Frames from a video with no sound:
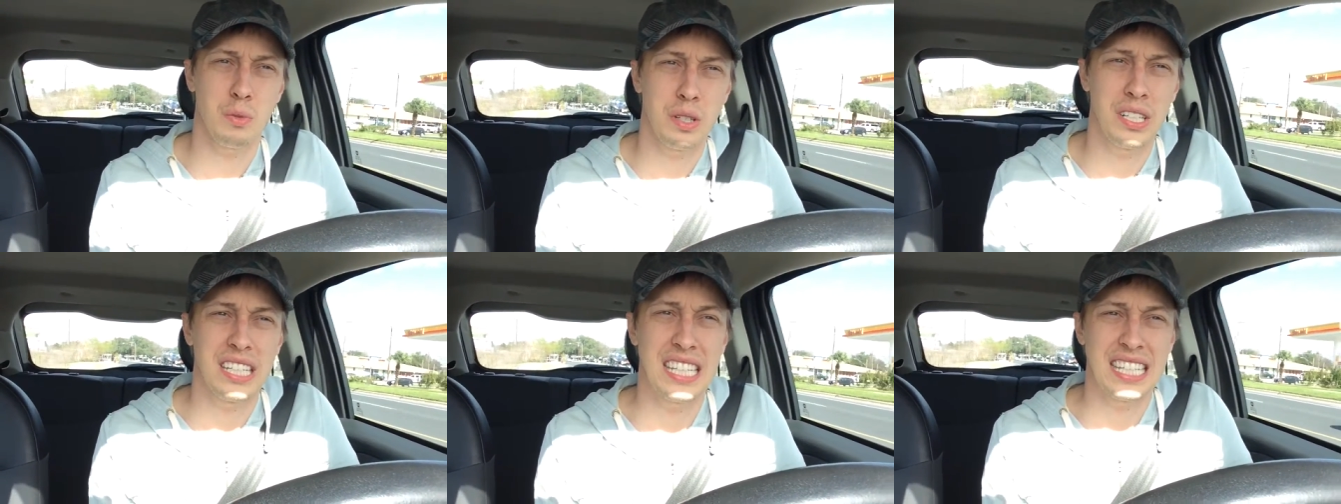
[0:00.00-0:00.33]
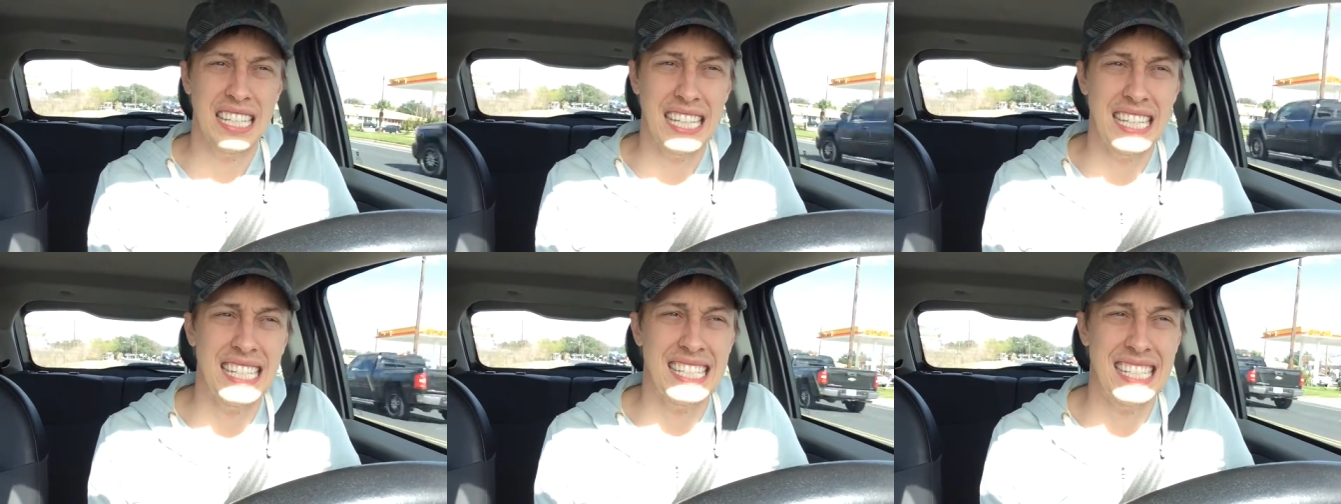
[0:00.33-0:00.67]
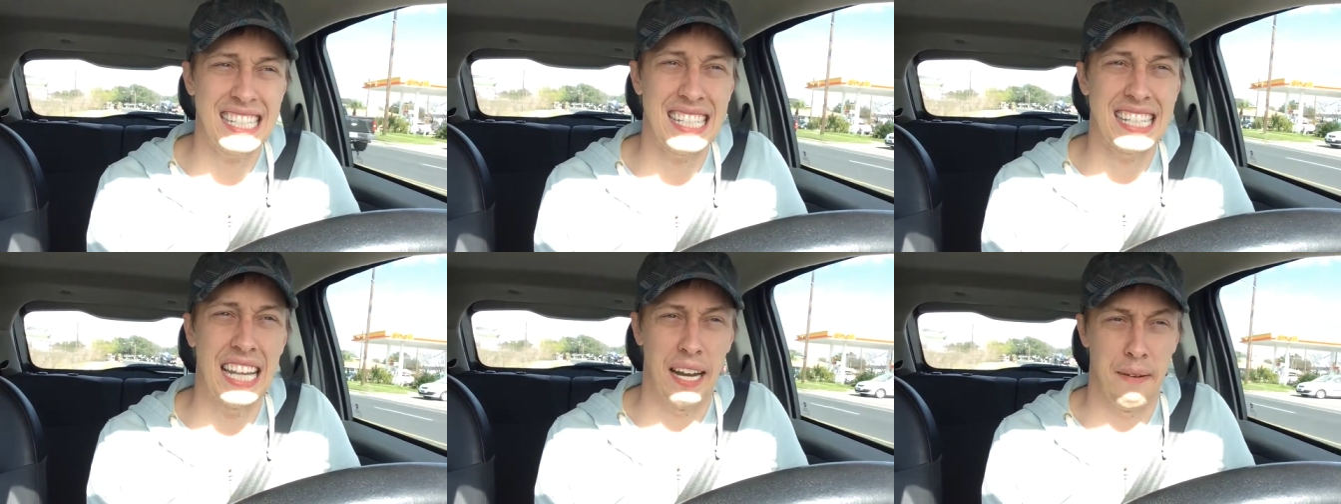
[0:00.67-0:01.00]
one of the things
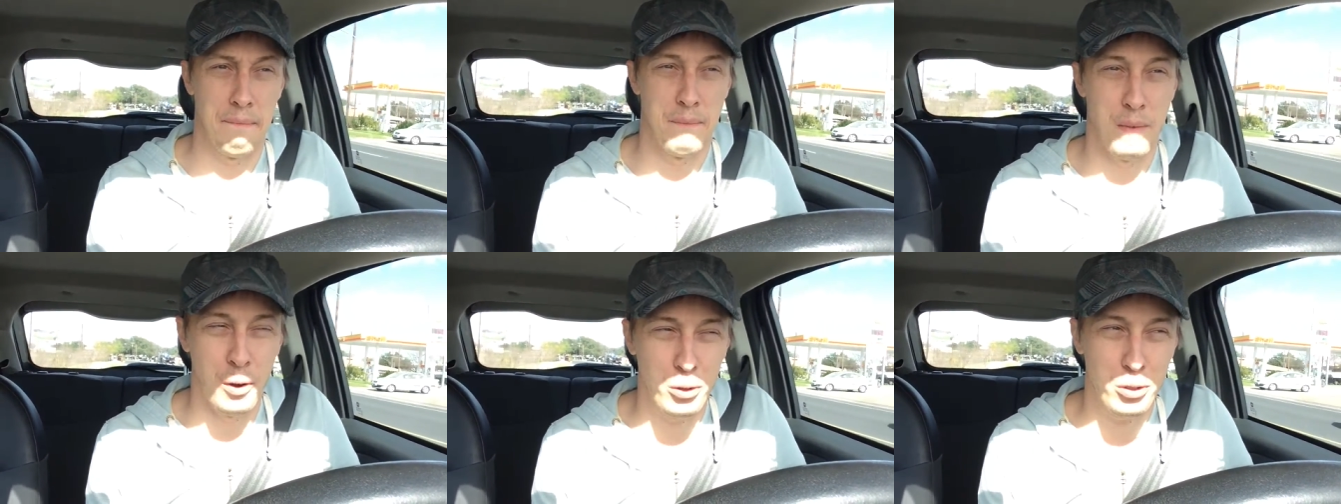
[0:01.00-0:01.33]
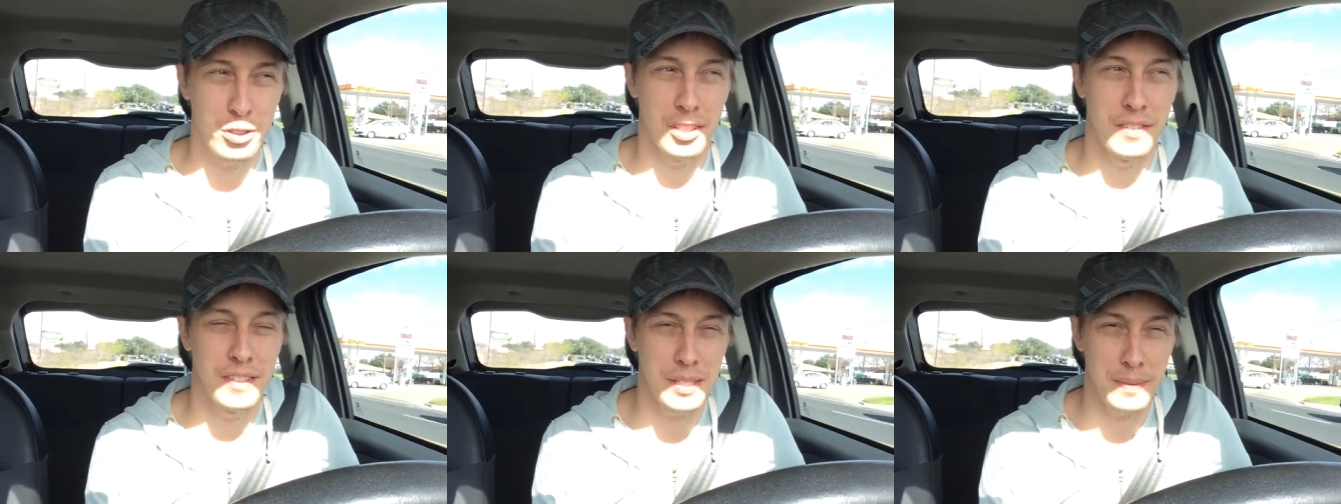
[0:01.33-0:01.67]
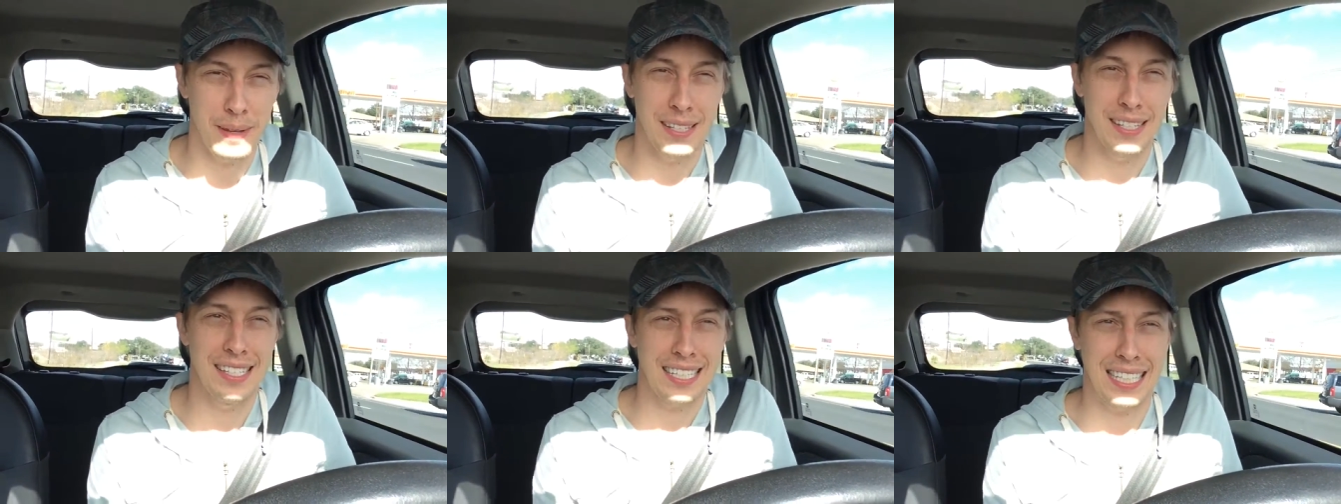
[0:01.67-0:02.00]
that I'm most nervous
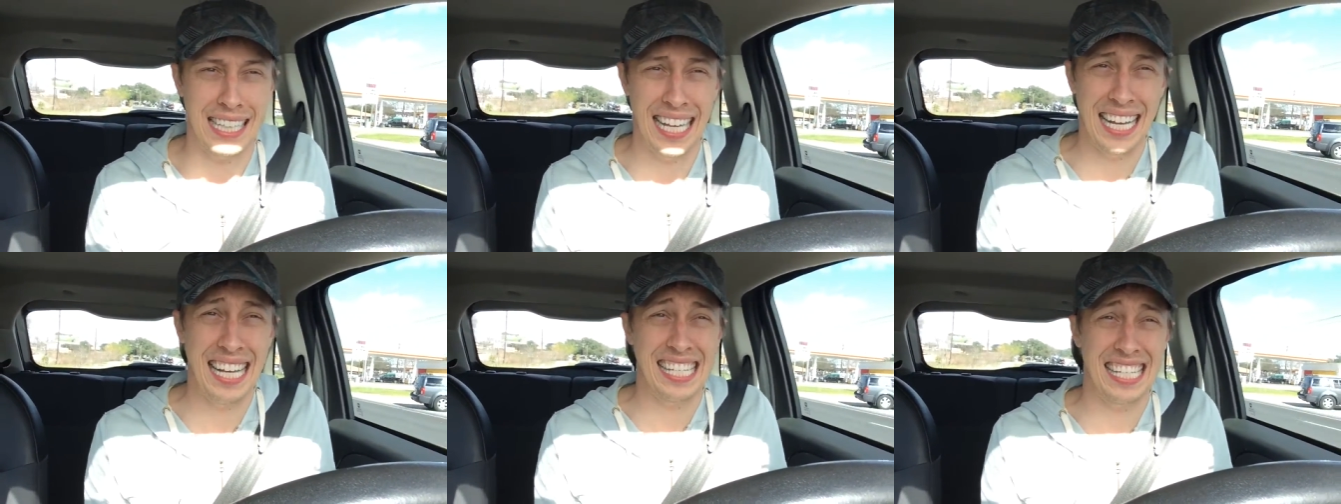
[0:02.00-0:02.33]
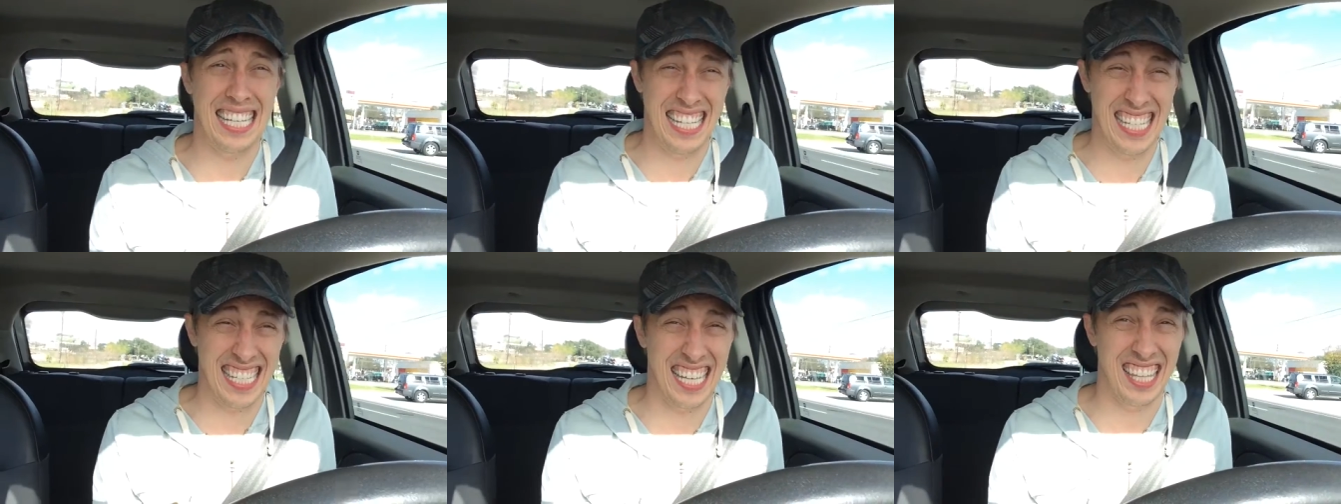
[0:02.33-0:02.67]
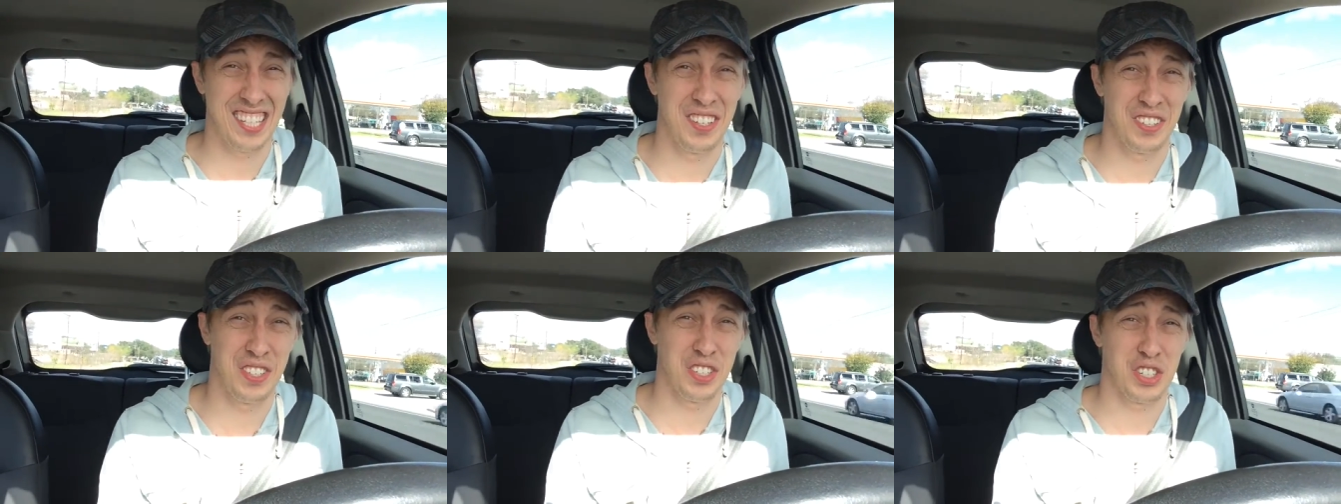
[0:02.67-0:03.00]
about this class is
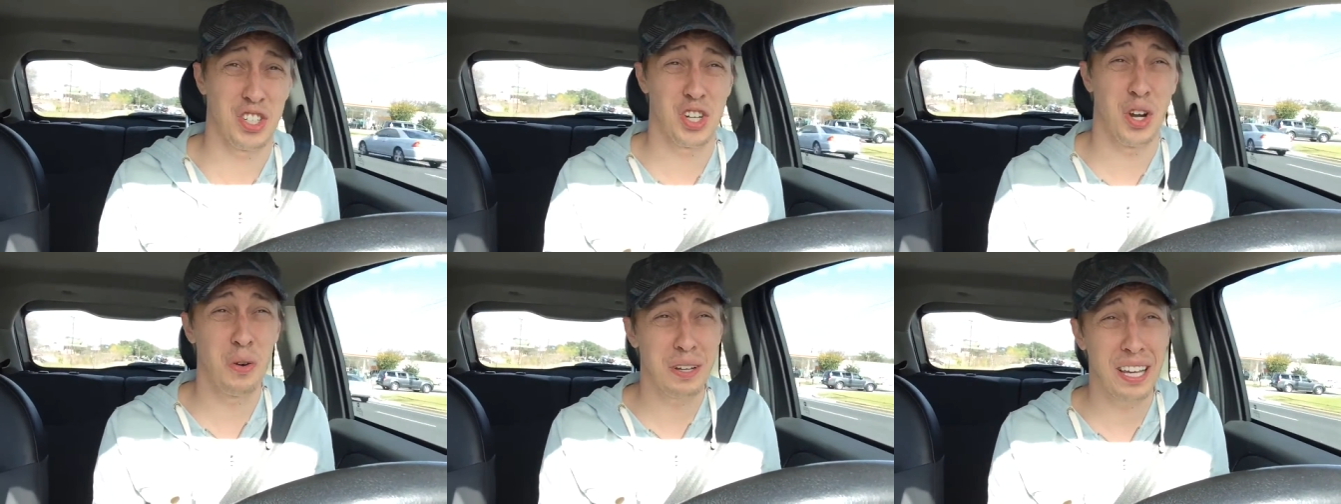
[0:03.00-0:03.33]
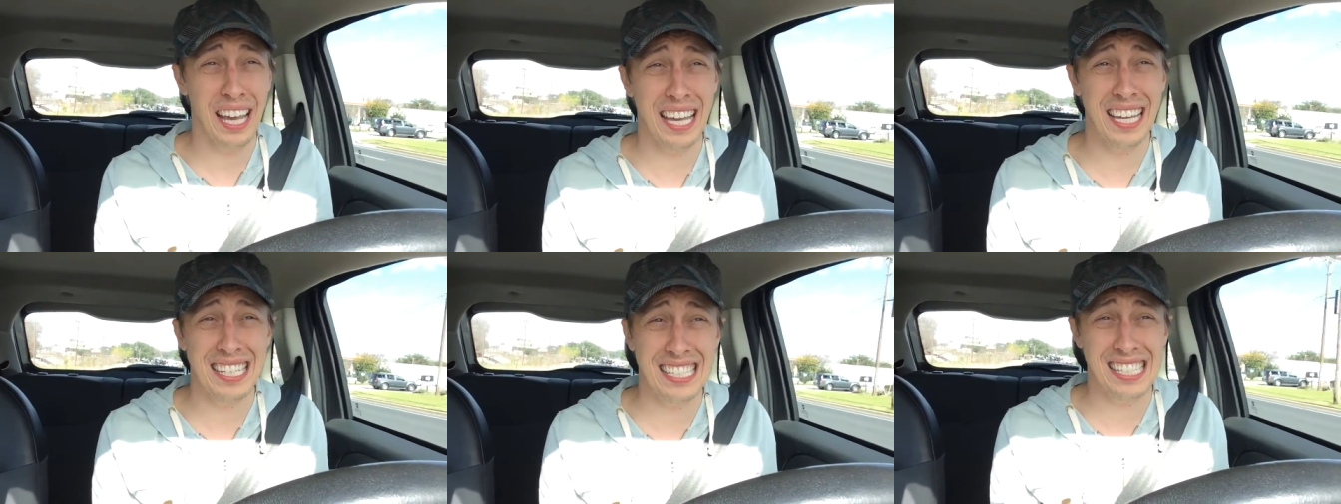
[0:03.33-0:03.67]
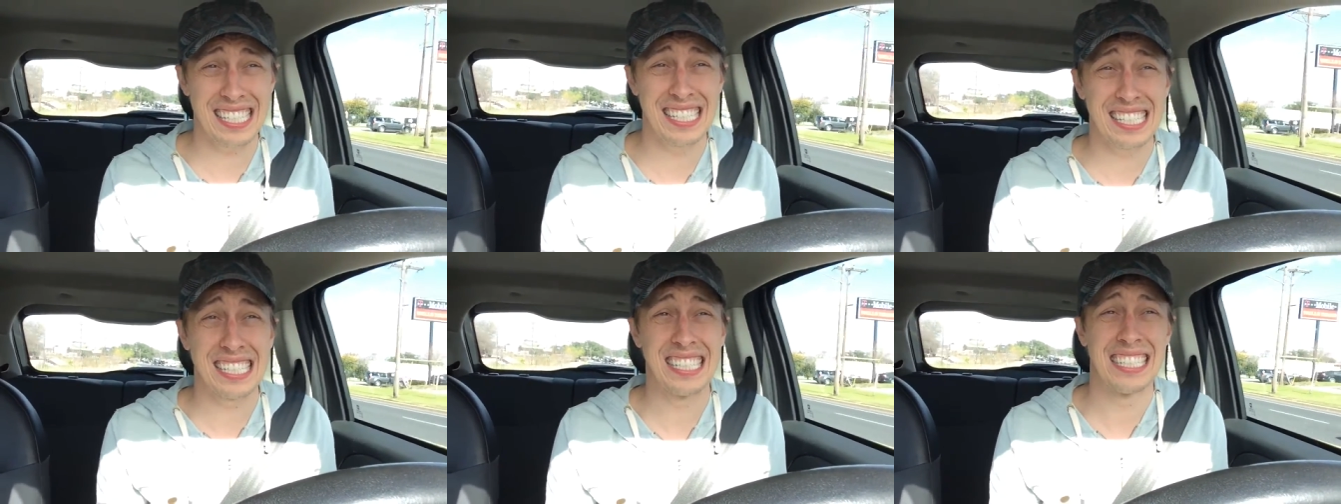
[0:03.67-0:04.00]
that there's a
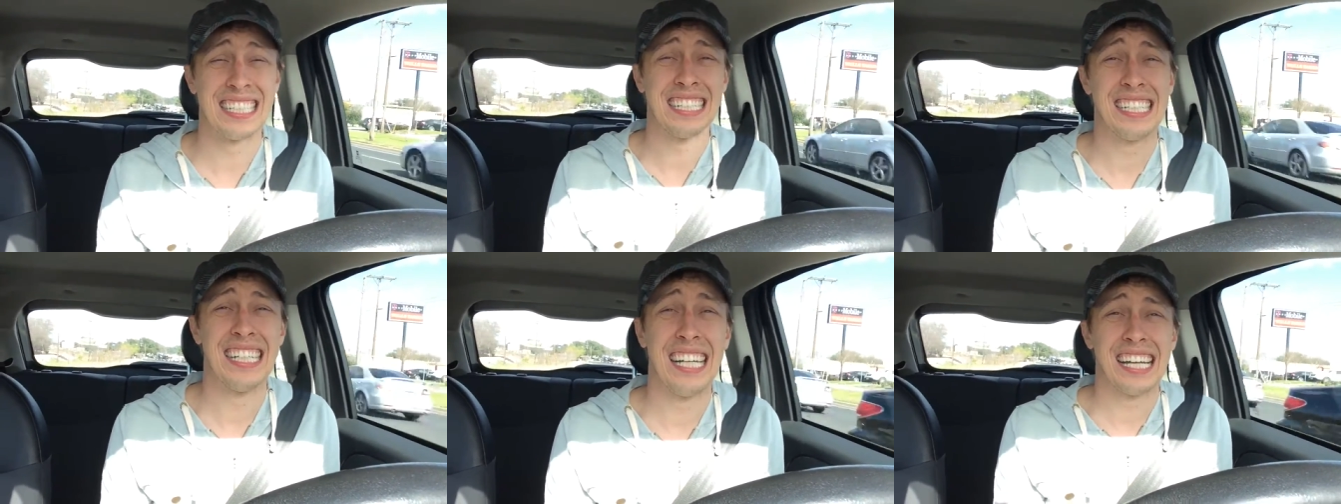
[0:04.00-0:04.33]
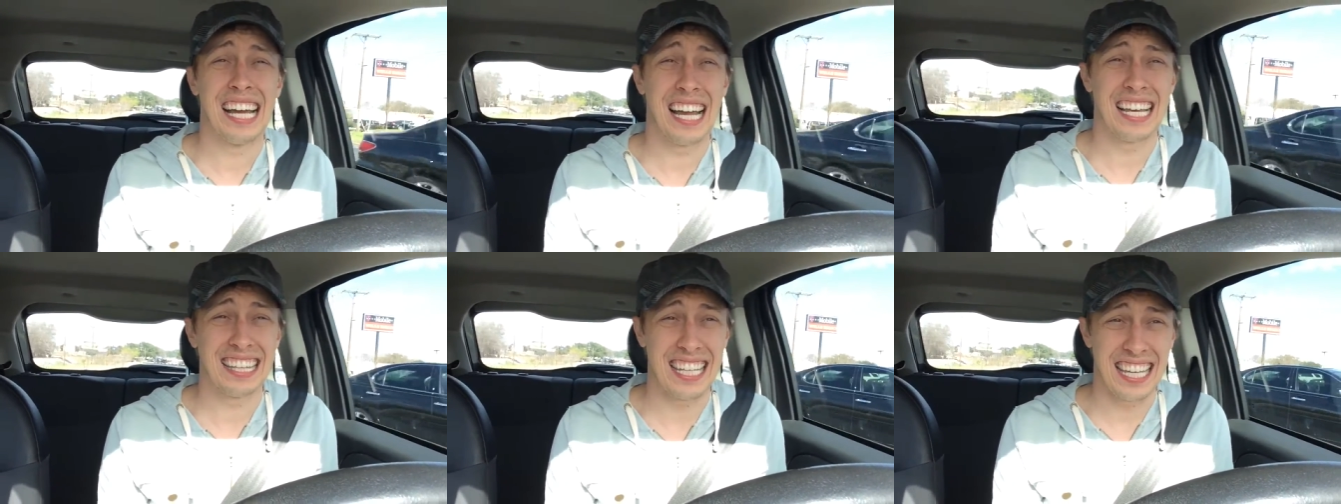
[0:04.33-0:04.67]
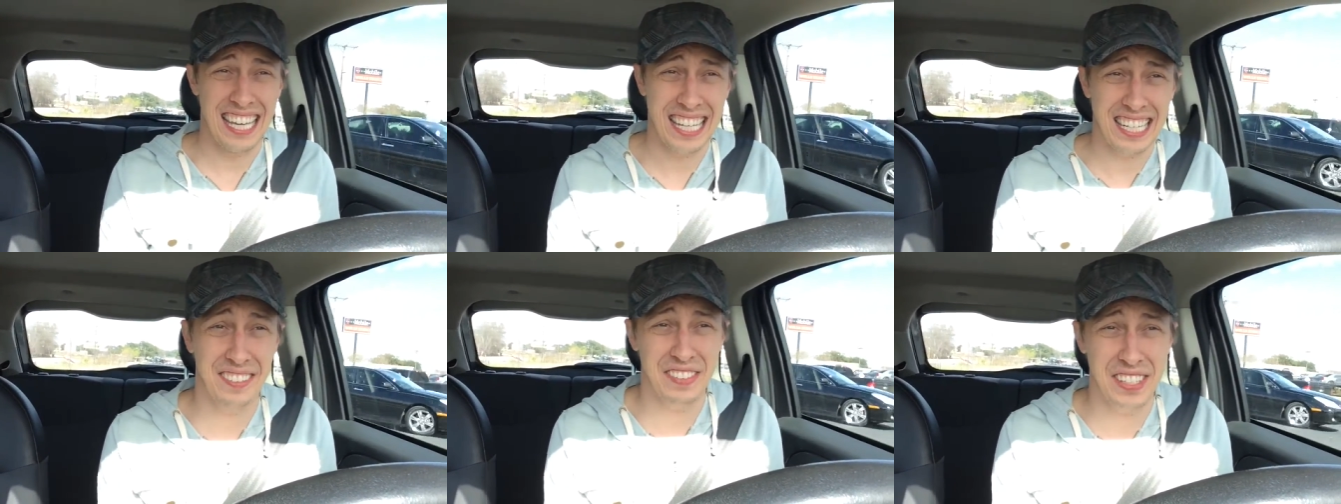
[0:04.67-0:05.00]
showcase at
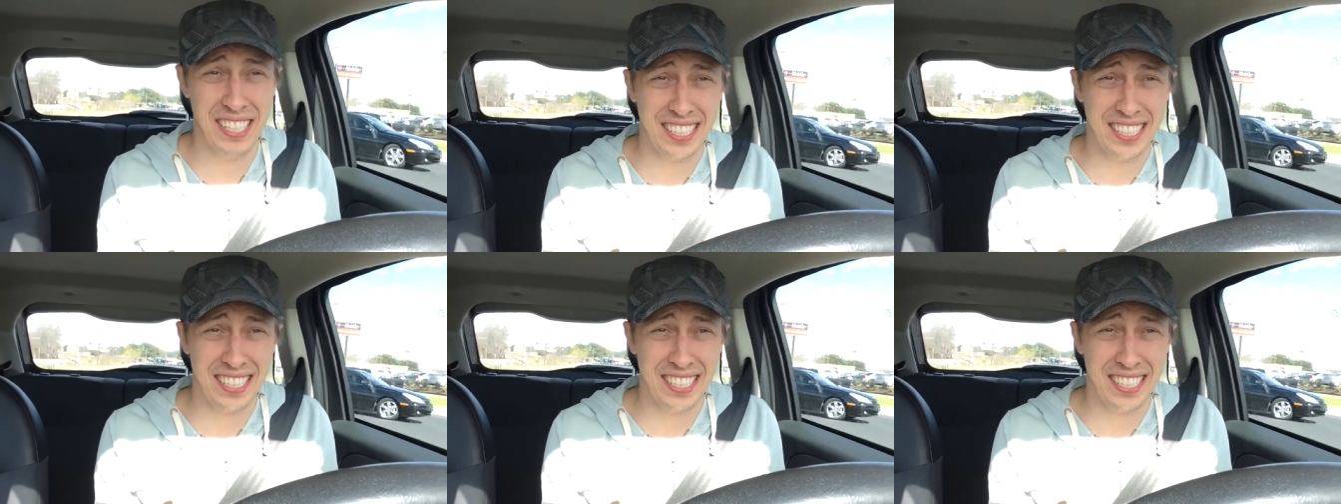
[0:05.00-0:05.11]
the end of